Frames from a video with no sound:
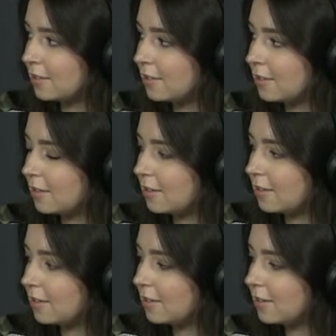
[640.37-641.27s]

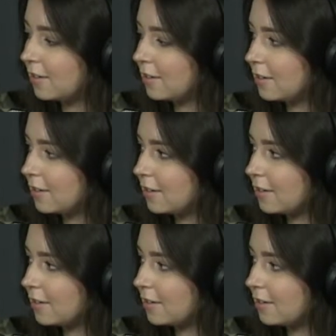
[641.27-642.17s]

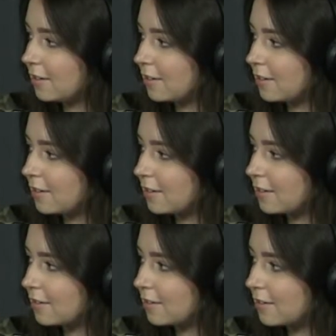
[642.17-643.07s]

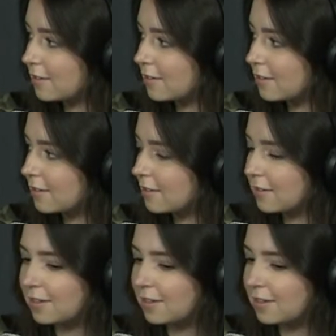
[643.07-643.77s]
(not speaking)